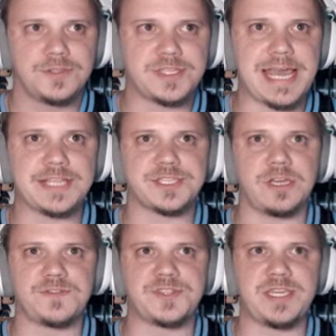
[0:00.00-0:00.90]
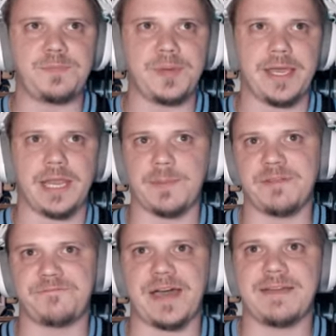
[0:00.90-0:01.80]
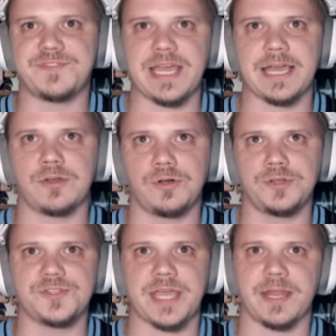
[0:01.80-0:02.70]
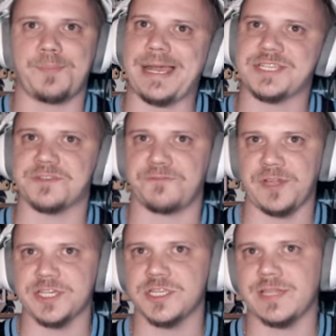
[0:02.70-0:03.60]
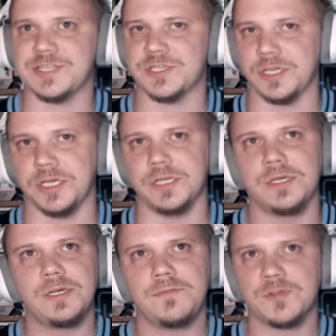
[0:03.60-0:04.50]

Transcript: stats of C-Ben. I mean, 5 tackles and a pass deflection. That's good.